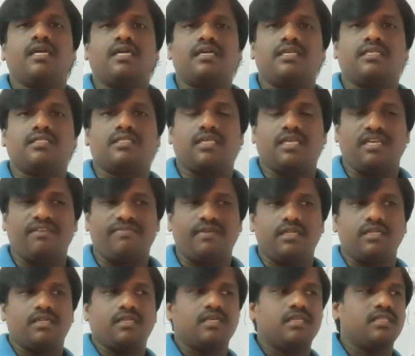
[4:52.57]
Is
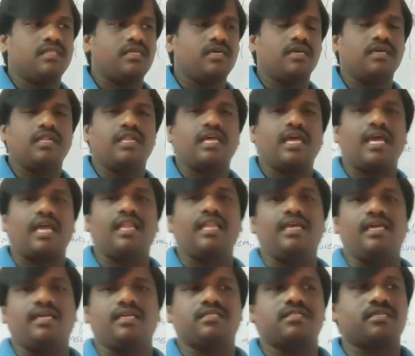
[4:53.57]
even in the
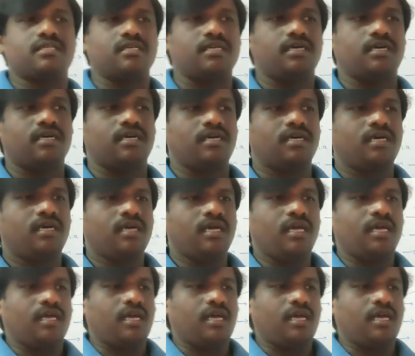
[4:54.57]
earliest that